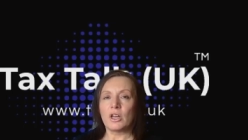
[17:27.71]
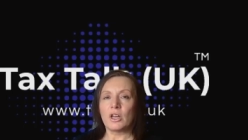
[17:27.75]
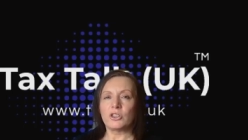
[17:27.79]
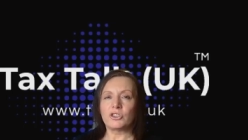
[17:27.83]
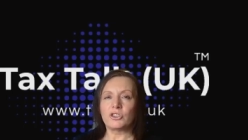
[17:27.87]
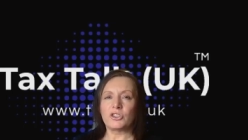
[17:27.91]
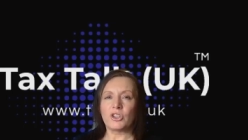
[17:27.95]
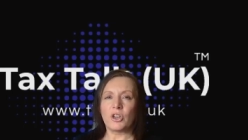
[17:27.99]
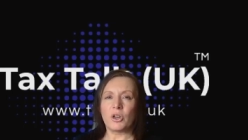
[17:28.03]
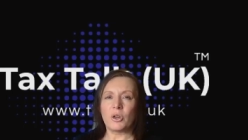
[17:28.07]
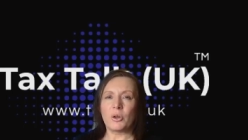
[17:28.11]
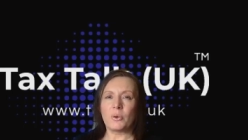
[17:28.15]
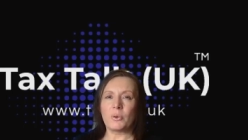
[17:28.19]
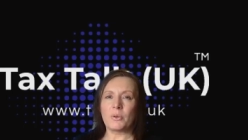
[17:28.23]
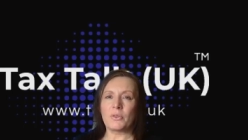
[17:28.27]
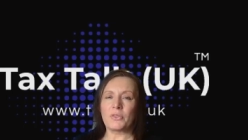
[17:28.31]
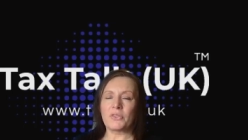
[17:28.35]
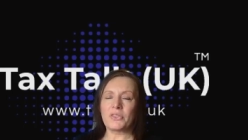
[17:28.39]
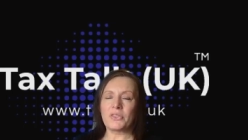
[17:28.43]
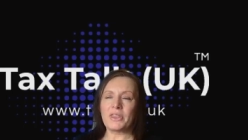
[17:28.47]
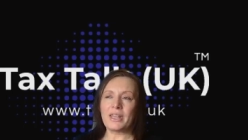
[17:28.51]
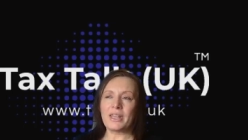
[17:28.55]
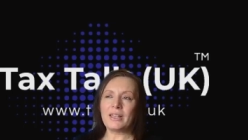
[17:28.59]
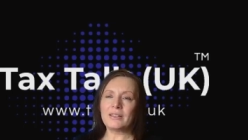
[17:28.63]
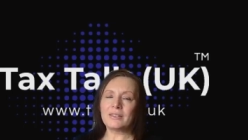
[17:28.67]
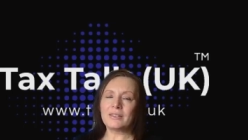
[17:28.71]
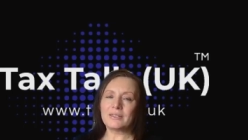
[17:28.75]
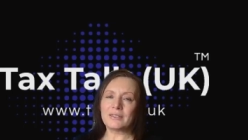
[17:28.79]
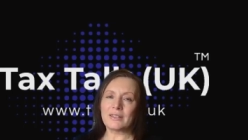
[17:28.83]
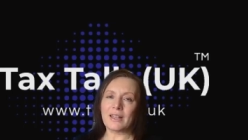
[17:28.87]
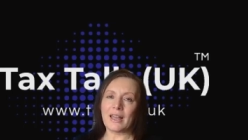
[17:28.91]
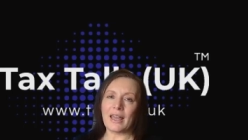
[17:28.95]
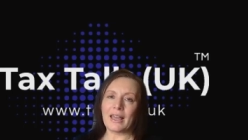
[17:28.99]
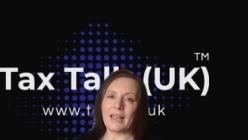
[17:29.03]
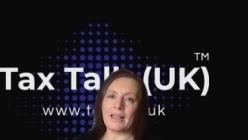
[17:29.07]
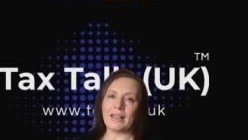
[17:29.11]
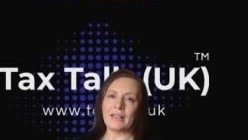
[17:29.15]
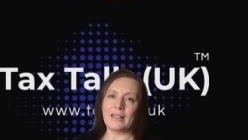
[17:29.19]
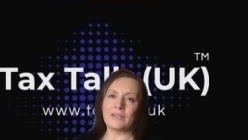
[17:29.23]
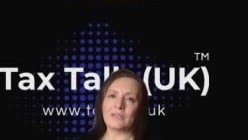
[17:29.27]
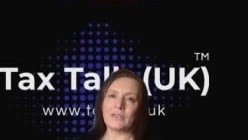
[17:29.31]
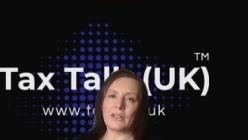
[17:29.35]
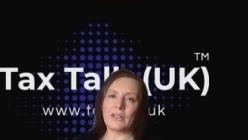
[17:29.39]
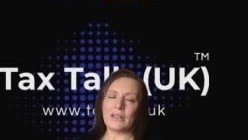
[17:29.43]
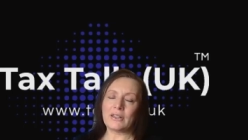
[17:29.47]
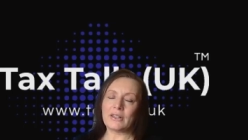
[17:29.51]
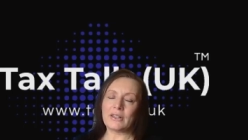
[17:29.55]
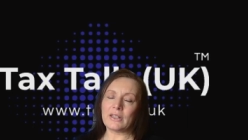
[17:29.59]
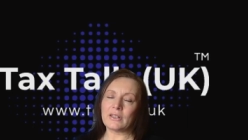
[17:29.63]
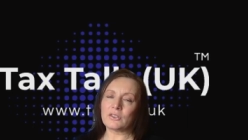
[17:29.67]
So these days,
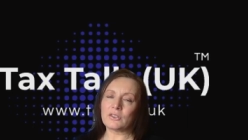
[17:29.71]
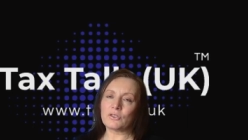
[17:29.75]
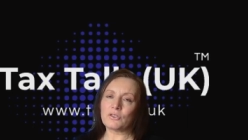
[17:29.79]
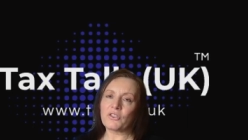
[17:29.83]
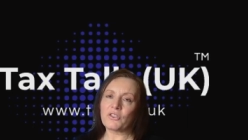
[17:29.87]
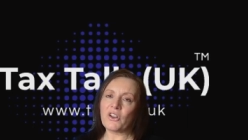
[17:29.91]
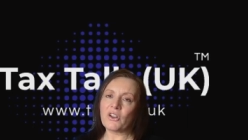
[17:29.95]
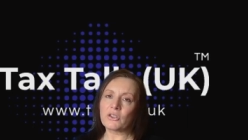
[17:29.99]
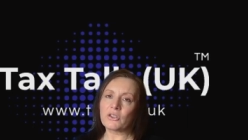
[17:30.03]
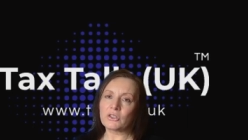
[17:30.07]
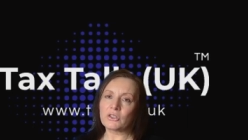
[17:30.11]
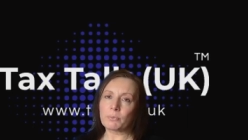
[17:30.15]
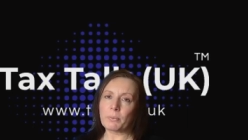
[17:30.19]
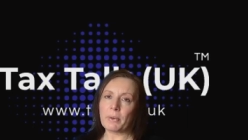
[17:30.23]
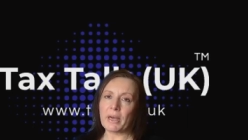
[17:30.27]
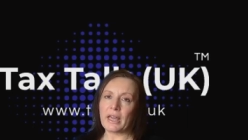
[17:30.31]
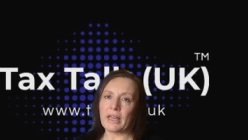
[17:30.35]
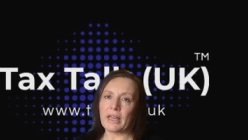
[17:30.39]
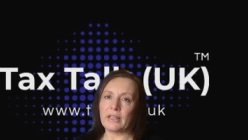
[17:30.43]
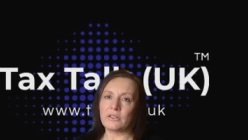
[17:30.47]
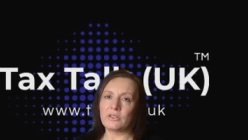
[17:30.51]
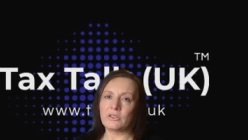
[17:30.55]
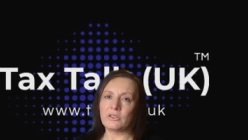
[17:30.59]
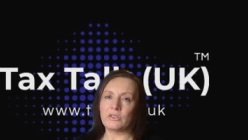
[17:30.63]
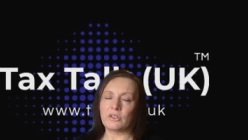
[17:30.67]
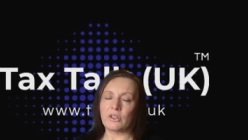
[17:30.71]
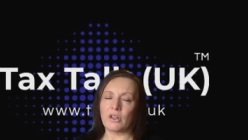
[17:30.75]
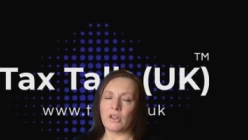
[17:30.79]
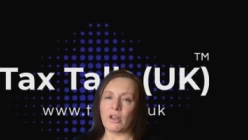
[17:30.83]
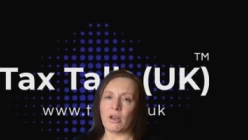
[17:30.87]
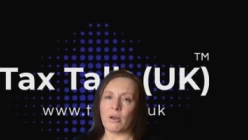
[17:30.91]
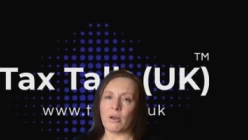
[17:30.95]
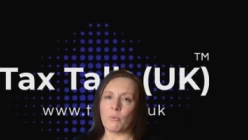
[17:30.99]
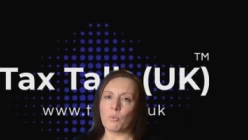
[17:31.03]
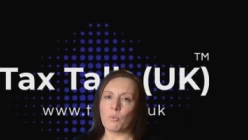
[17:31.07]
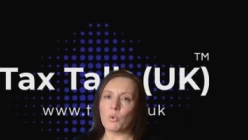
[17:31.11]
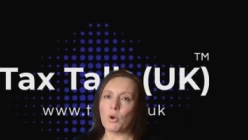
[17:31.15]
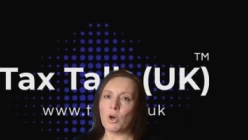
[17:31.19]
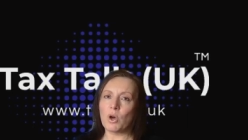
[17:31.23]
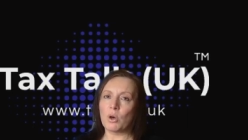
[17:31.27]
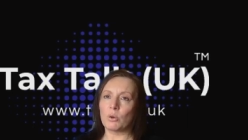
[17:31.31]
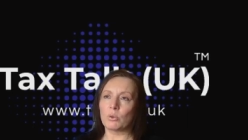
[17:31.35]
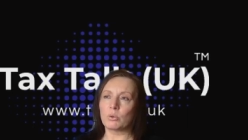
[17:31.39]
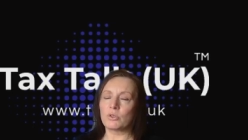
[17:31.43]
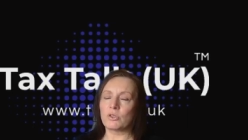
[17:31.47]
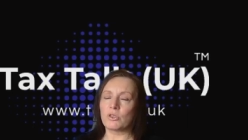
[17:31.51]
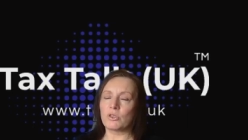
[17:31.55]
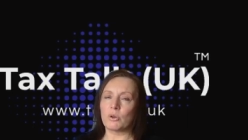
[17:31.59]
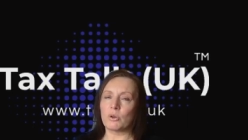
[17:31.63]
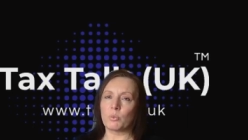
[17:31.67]
in this fast paced um,
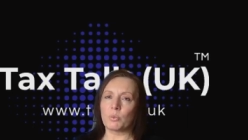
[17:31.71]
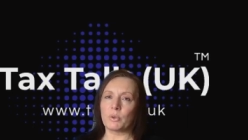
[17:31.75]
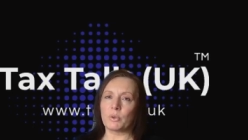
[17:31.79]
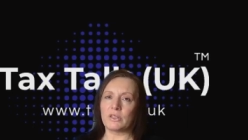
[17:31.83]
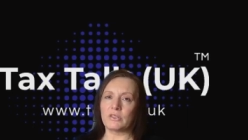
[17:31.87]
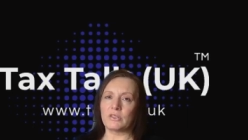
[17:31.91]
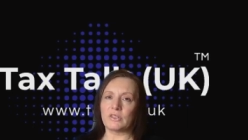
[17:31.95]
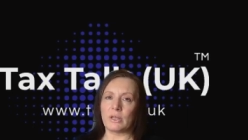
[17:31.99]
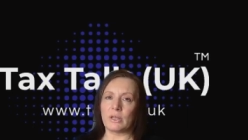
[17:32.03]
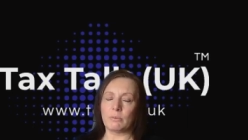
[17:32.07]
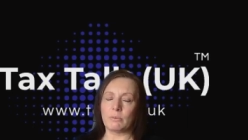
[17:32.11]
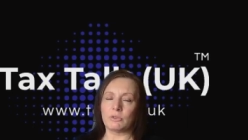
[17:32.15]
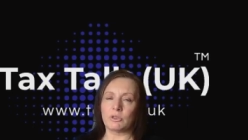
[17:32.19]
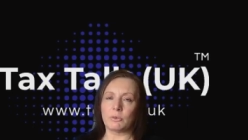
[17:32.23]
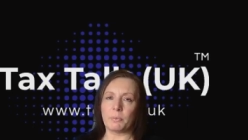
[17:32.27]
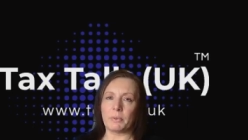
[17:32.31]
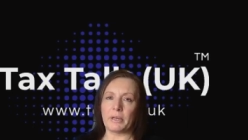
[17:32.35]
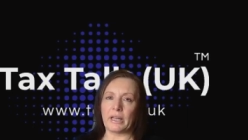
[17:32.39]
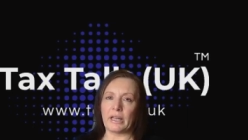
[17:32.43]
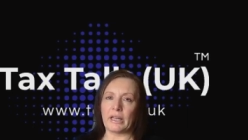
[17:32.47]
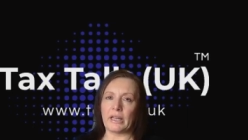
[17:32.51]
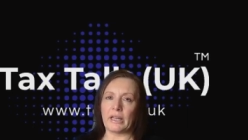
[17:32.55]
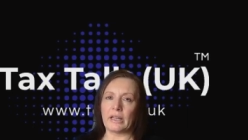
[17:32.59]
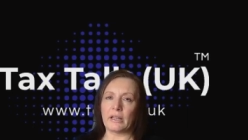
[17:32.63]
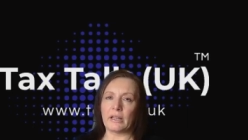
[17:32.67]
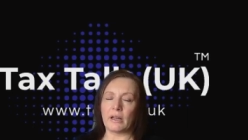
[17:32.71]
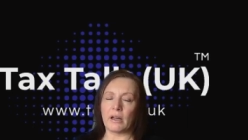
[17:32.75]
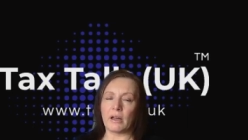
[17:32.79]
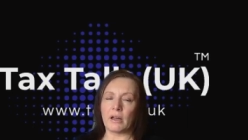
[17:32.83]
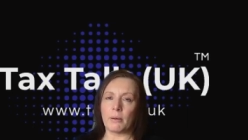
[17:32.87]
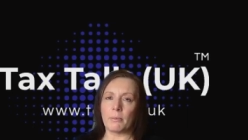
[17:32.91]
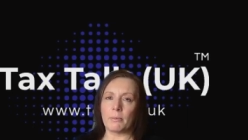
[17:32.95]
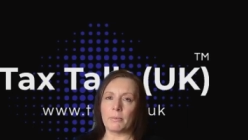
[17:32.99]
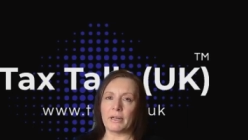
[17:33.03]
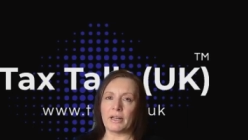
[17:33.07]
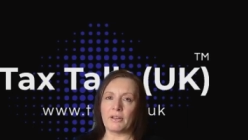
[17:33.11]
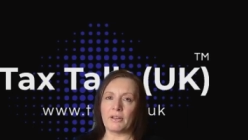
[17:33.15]
world that we seem to be um,